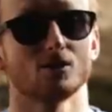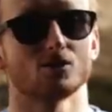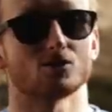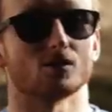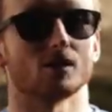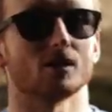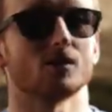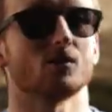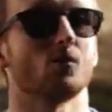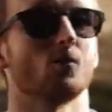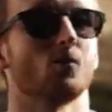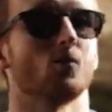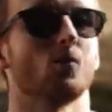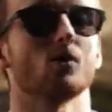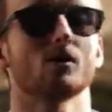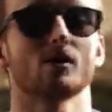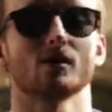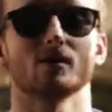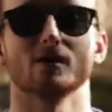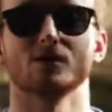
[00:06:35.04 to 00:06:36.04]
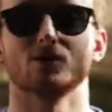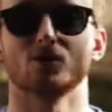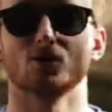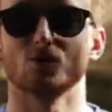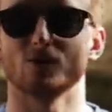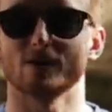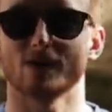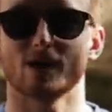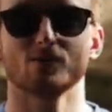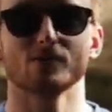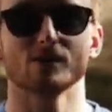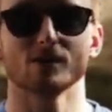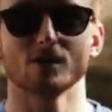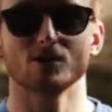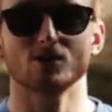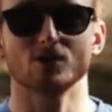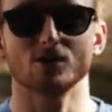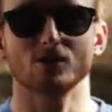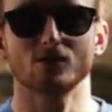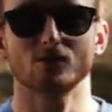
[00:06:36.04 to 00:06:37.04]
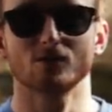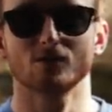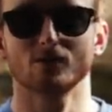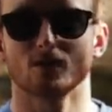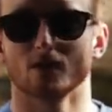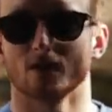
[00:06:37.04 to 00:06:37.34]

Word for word: So like, what can I do without the issue?